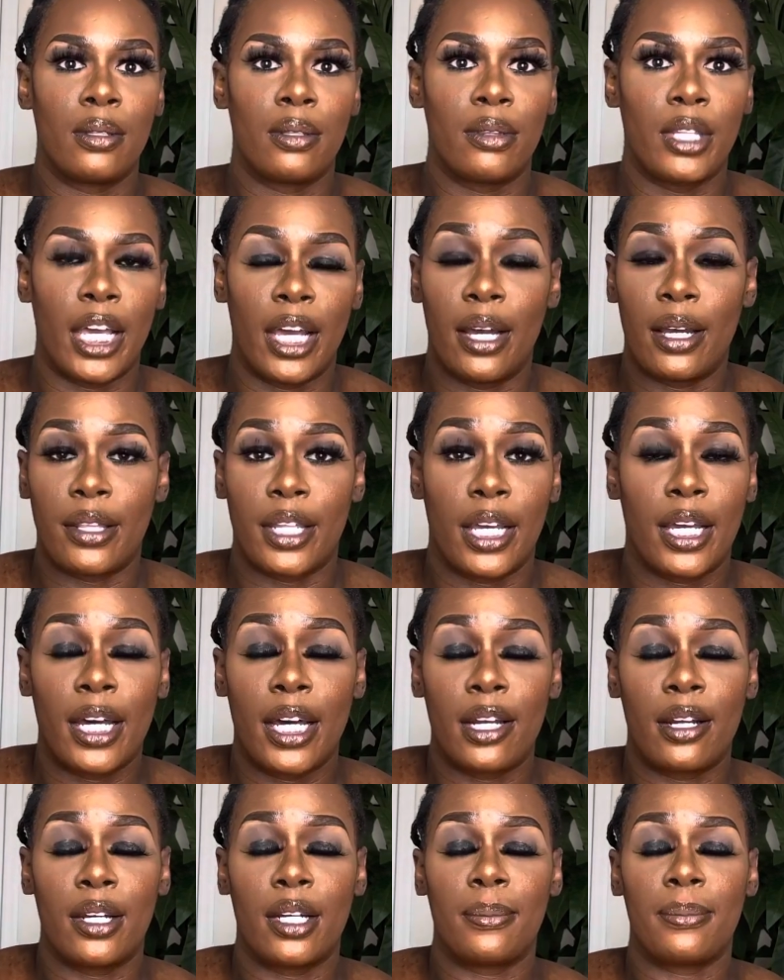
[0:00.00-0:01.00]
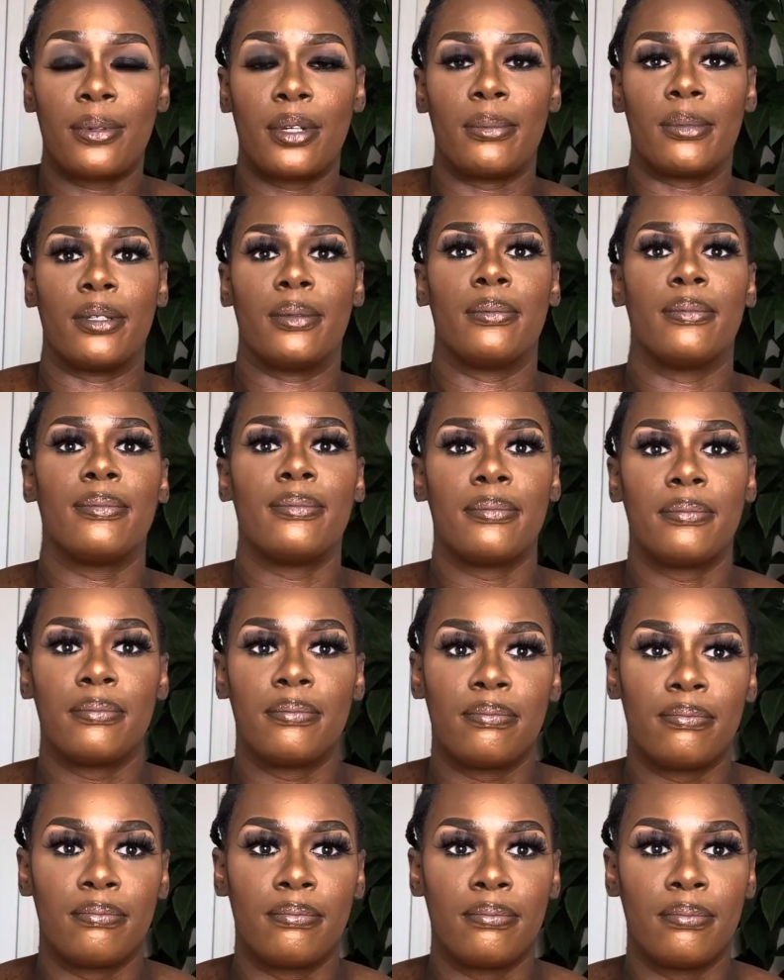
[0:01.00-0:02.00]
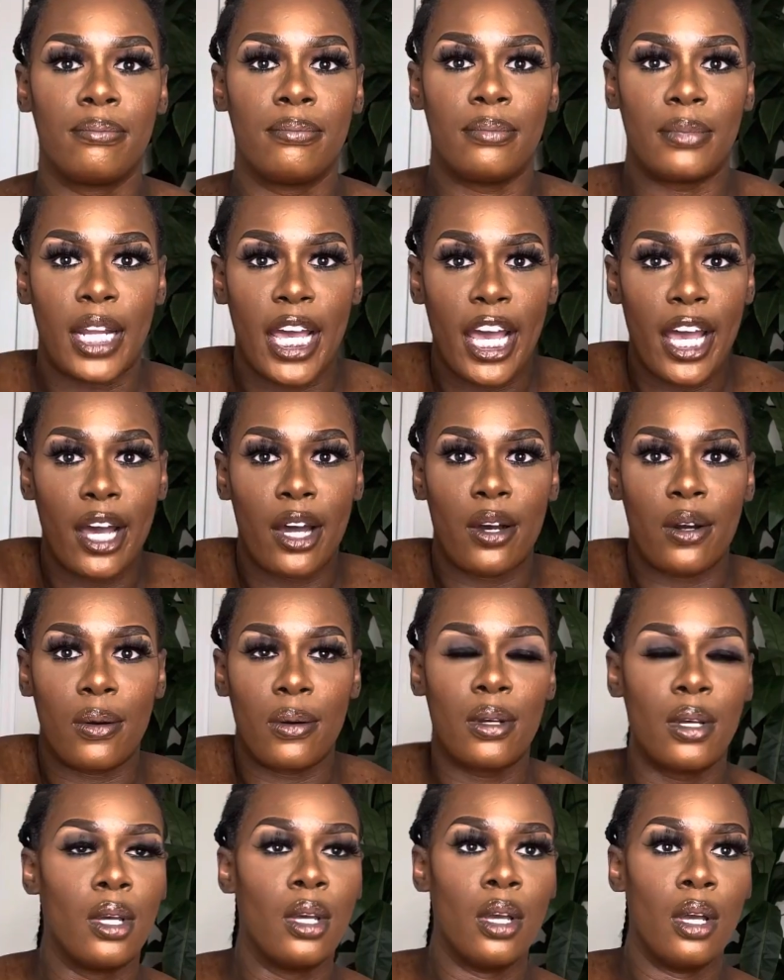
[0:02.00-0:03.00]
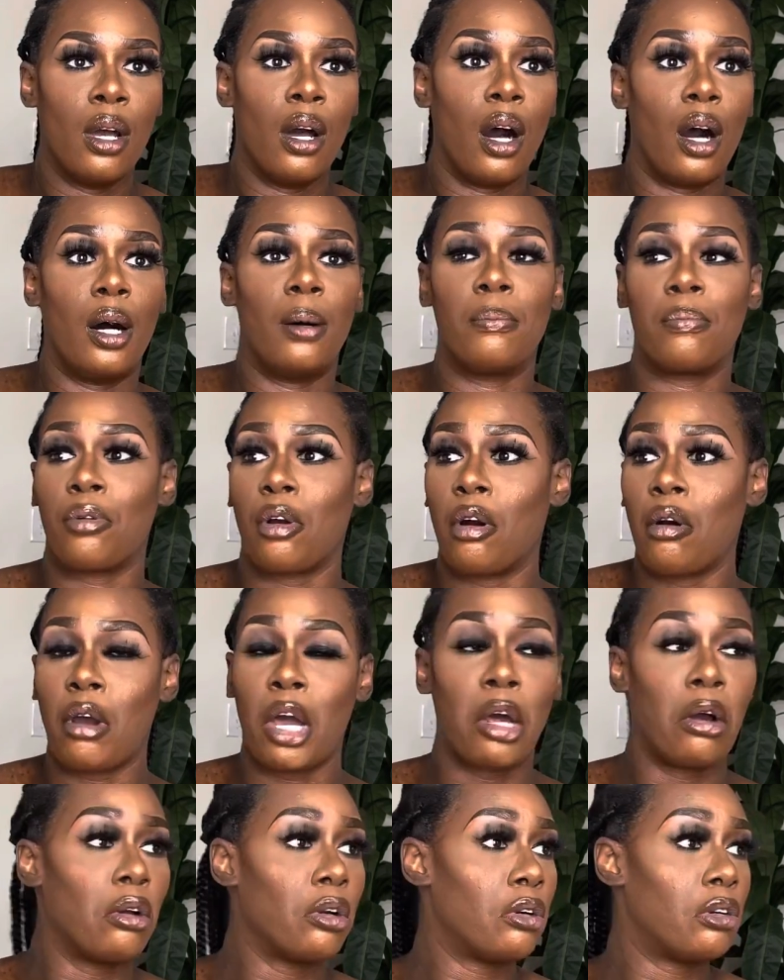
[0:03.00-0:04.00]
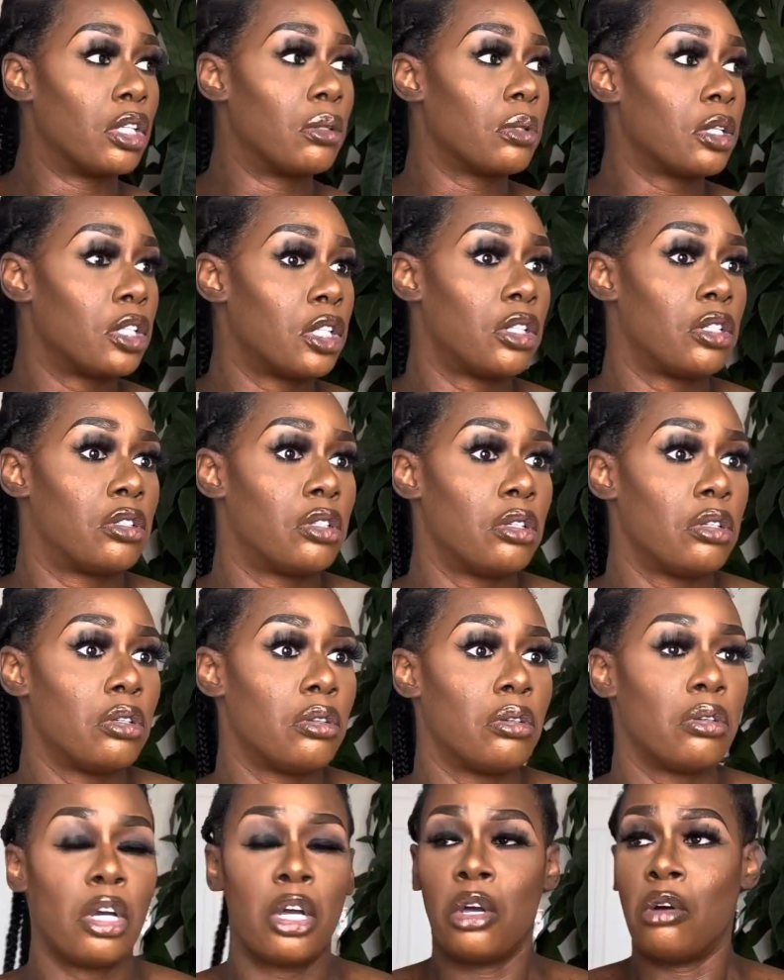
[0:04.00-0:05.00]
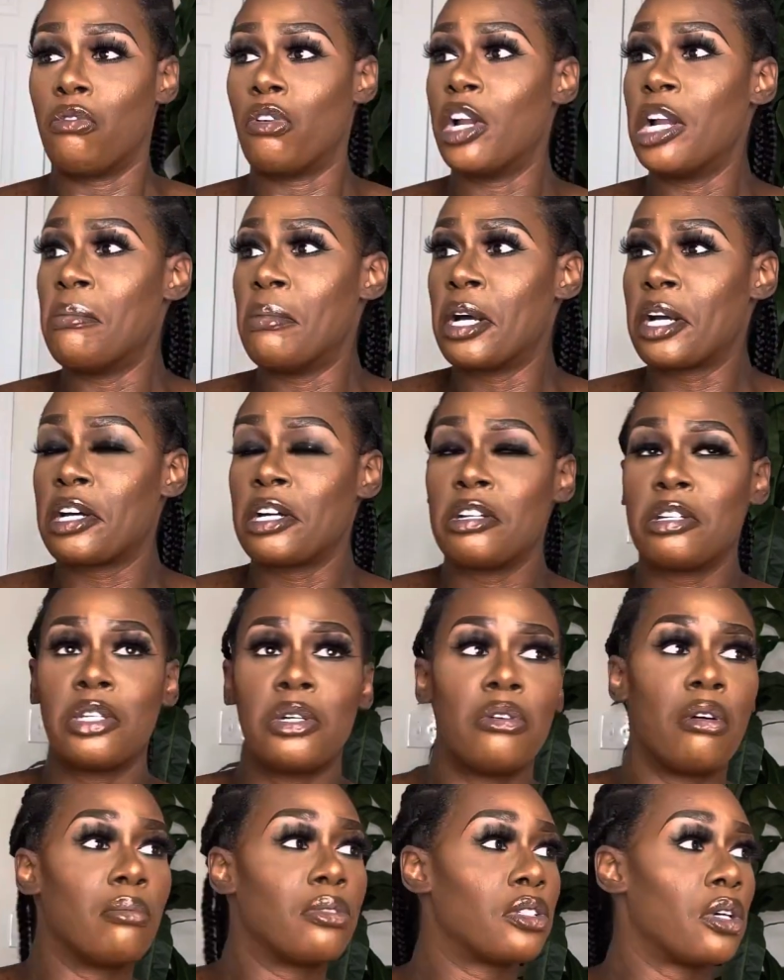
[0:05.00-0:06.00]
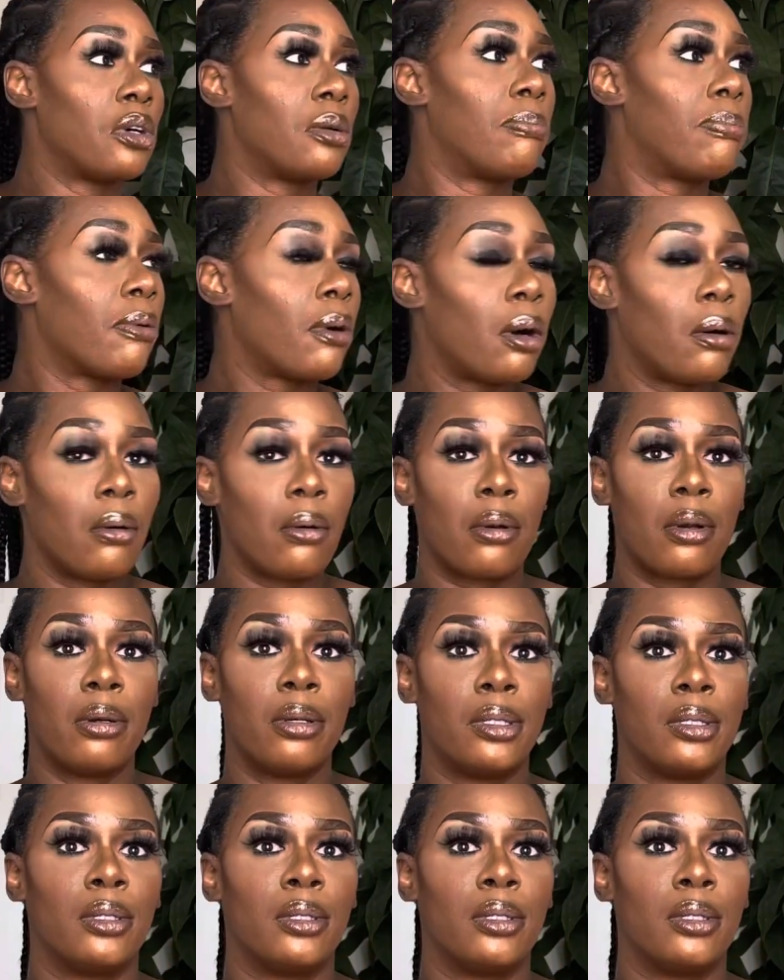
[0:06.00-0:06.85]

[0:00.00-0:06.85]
They cut her unemployment. Now, I'm broke, I don't know what I'm gonna do. What am I gonna do, I'm so broke.